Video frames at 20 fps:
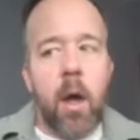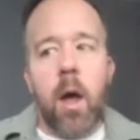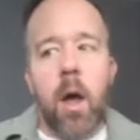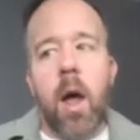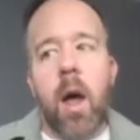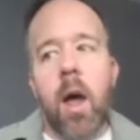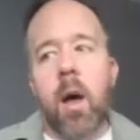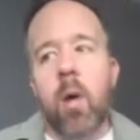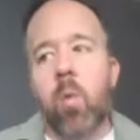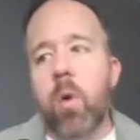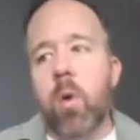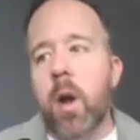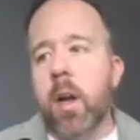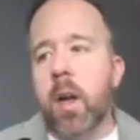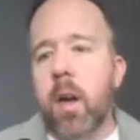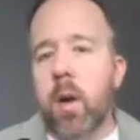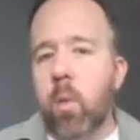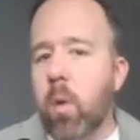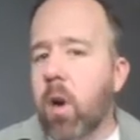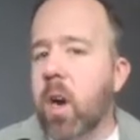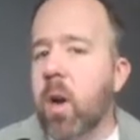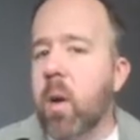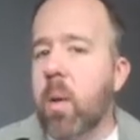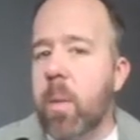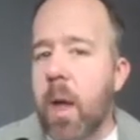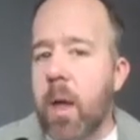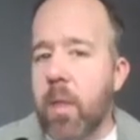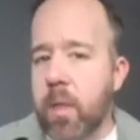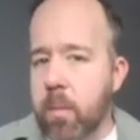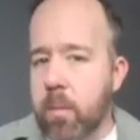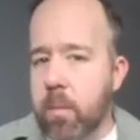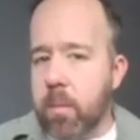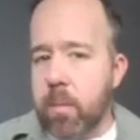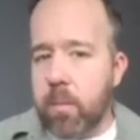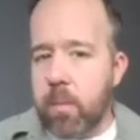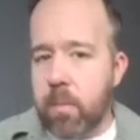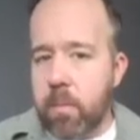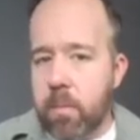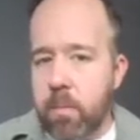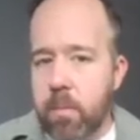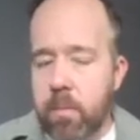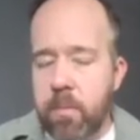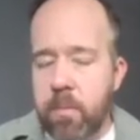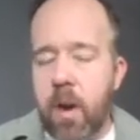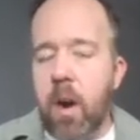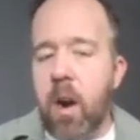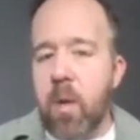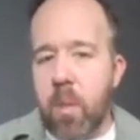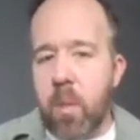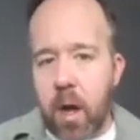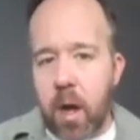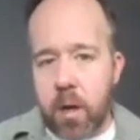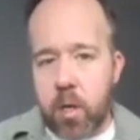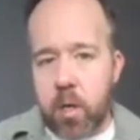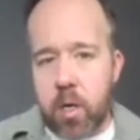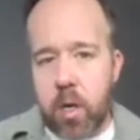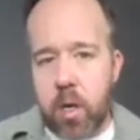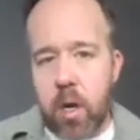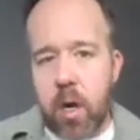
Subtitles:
We're not going to worry about them very much.